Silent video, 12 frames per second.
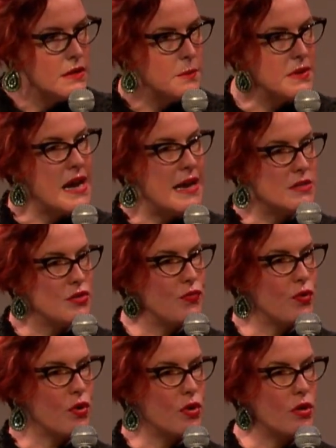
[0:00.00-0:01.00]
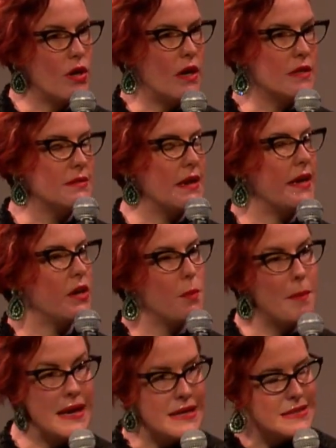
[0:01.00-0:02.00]
But as you've heard us say here
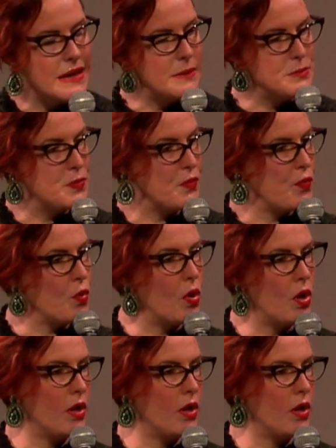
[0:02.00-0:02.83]
many times before,